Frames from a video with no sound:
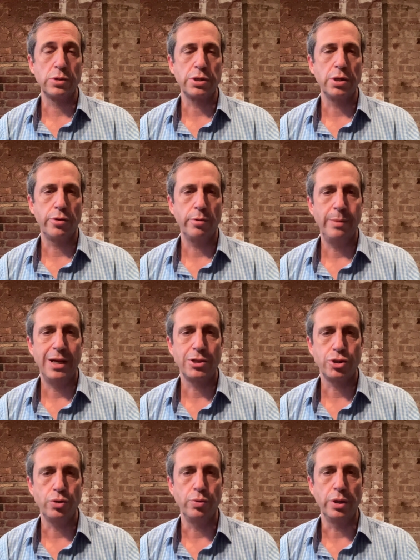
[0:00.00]
was another
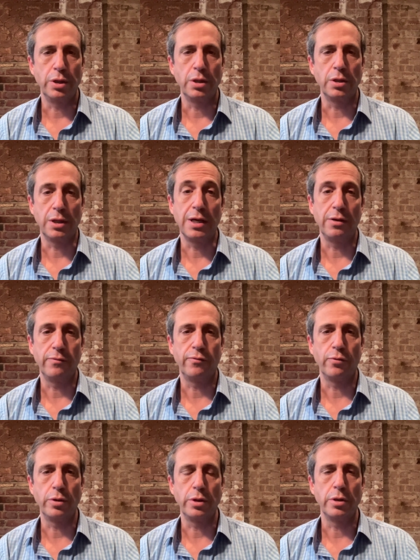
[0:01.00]
mass shooting in
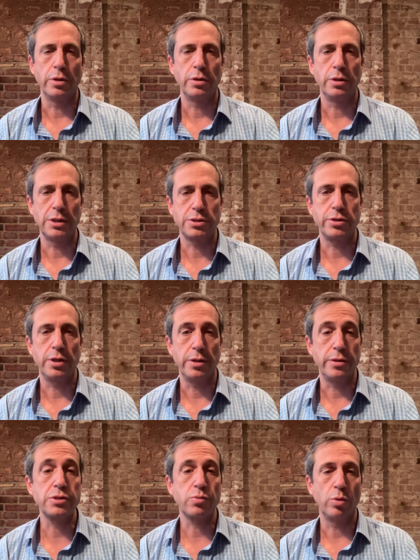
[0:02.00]
California yesterday,
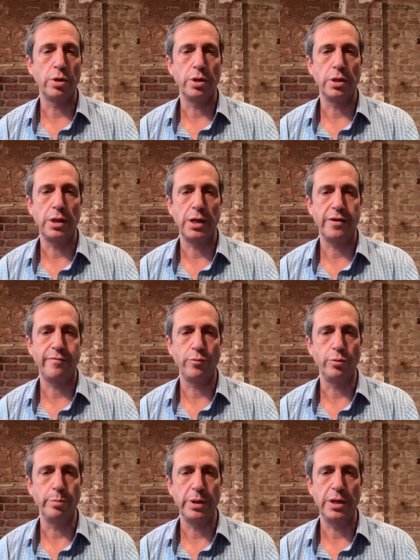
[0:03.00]
this one in Half
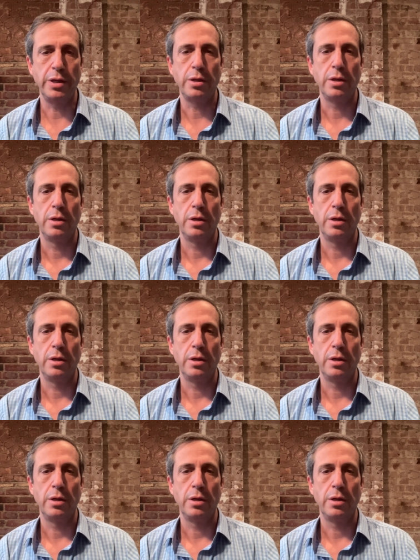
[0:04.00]
Moon Bay,